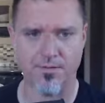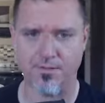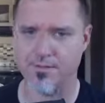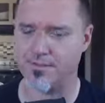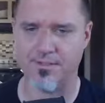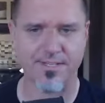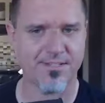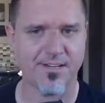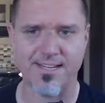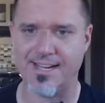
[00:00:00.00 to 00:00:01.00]
Soon, as soon as I
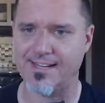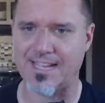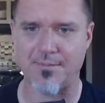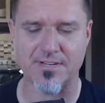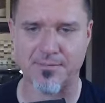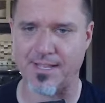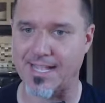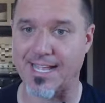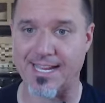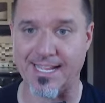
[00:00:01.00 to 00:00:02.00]
start taking damage, I'm
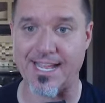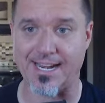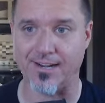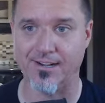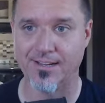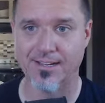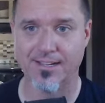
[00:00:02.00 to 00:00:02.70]
like, I gotta get out of here.